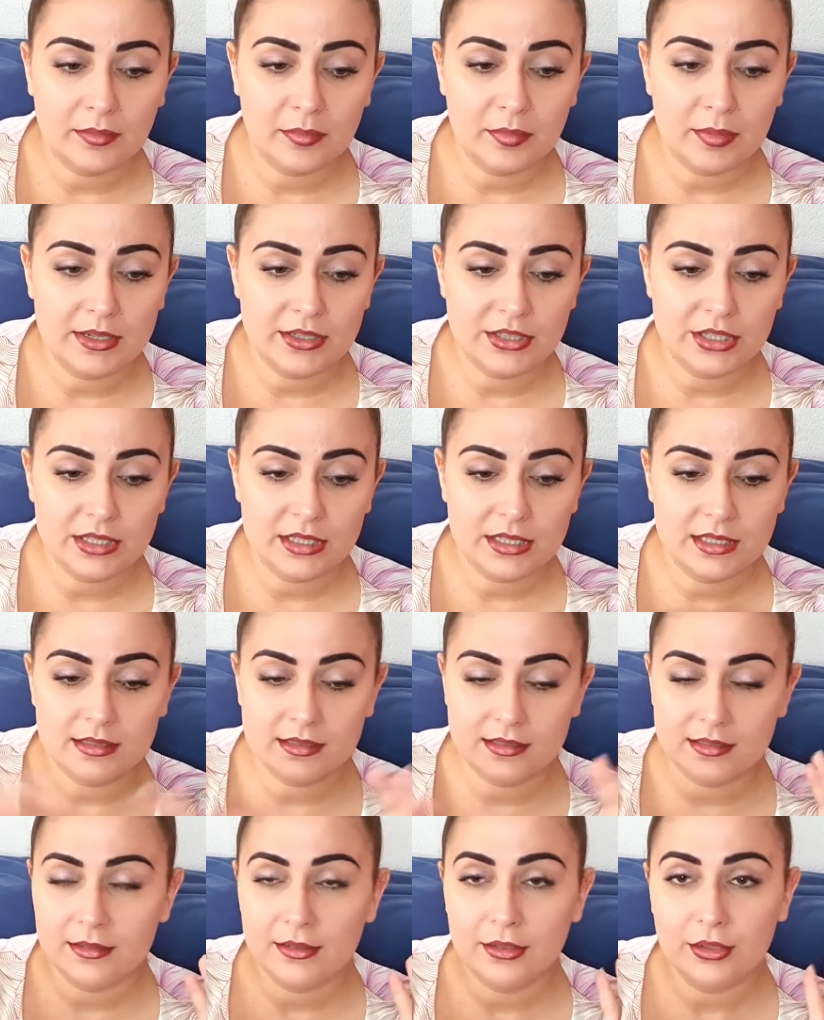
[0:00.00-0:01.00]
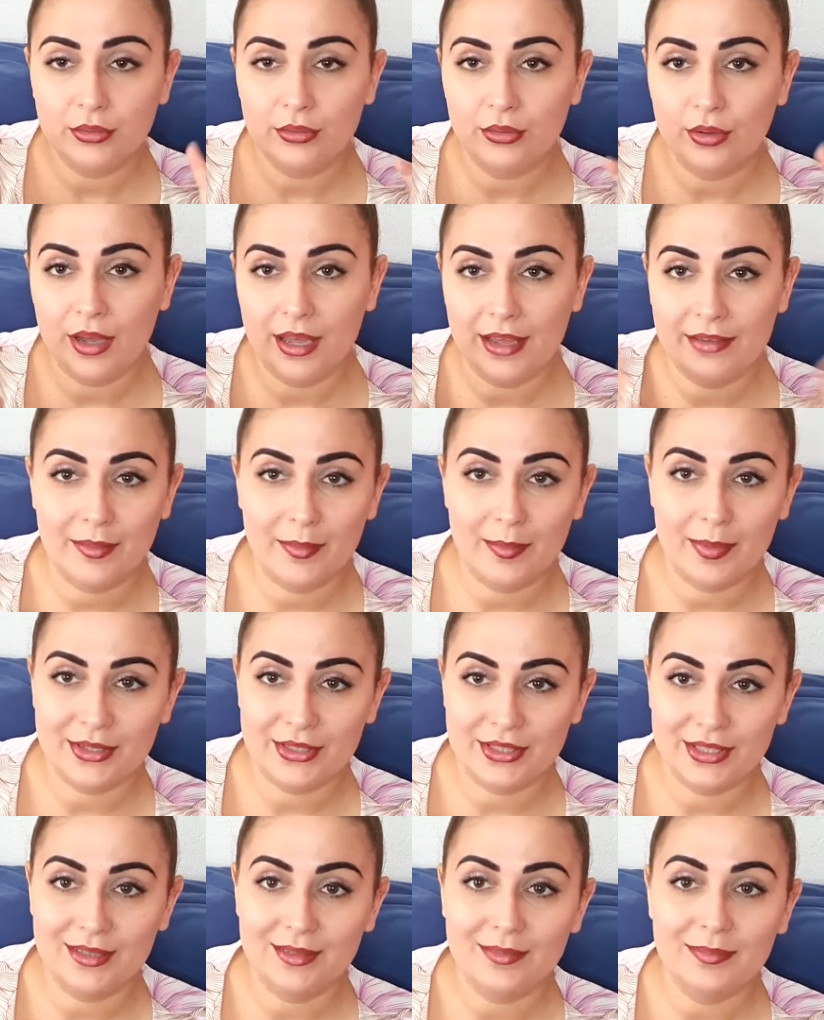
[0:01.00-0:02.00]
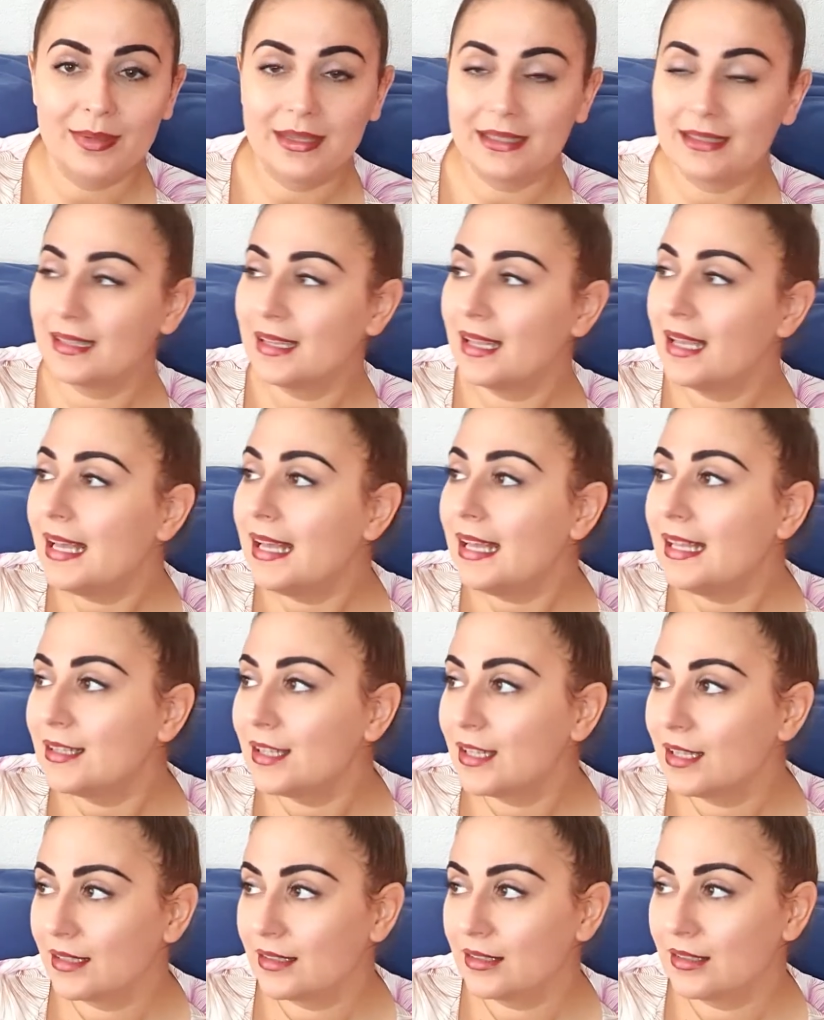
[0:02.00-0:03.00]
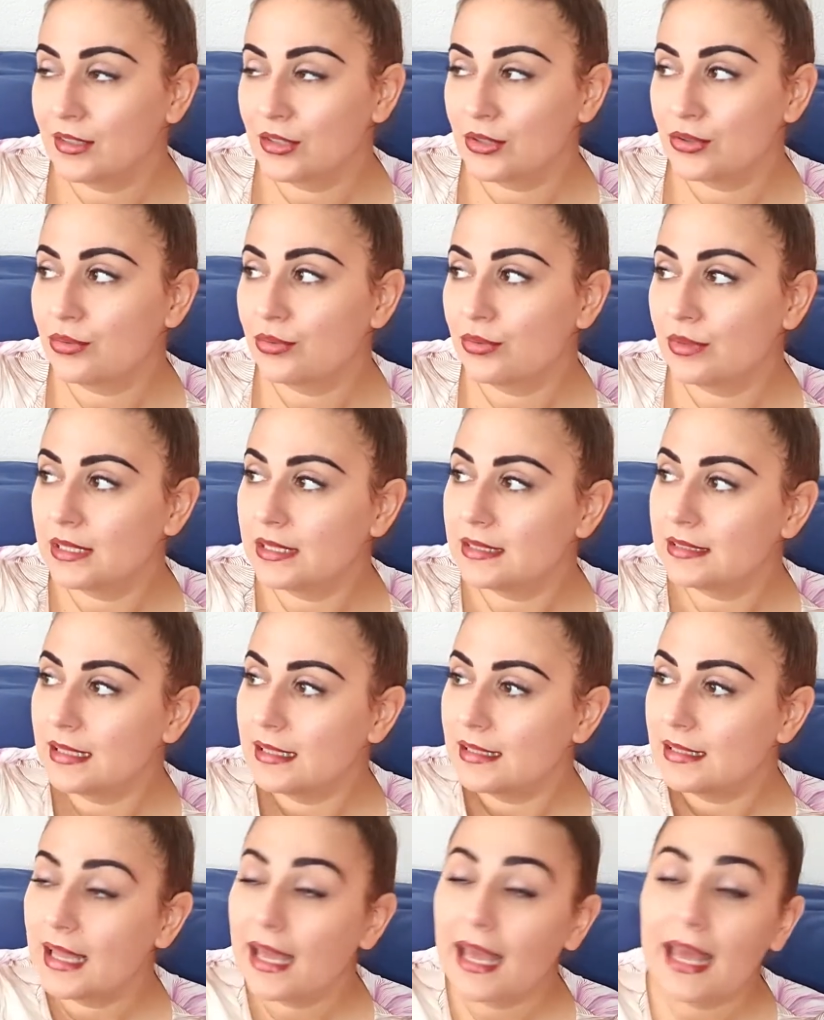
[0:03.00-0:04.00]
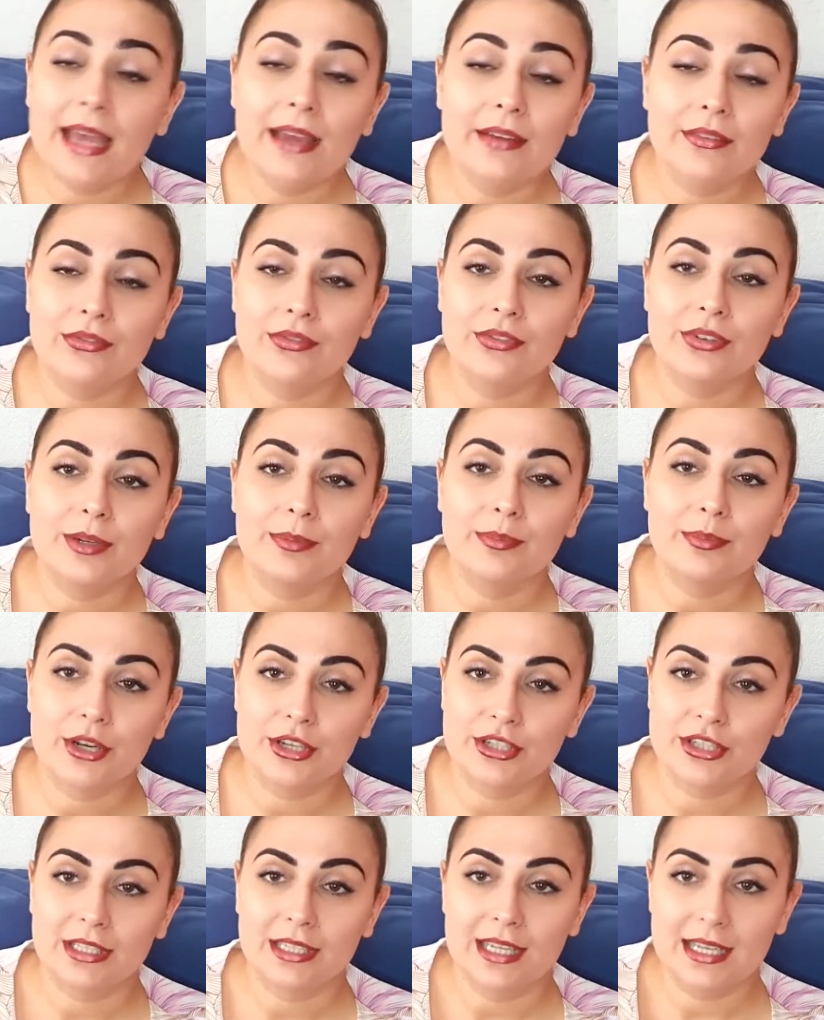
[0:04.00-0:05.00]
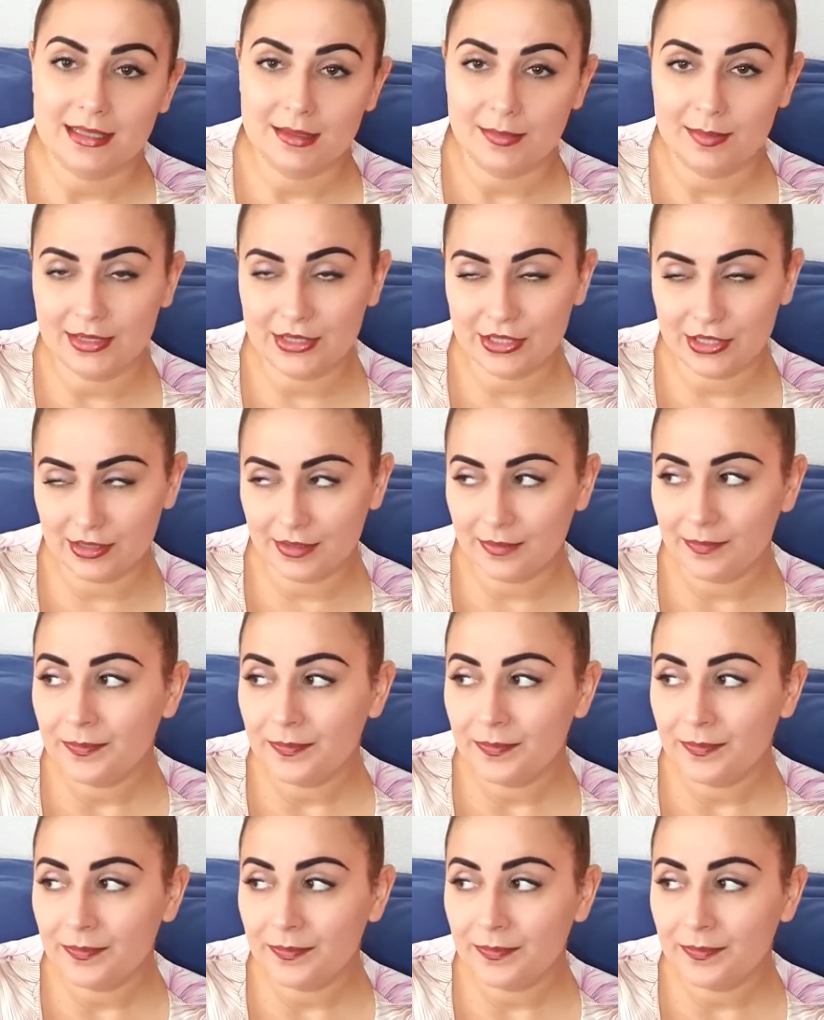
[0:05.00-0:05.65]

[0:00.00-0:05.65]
budget is, you don't have a budget, but the truth is that every project has a budget.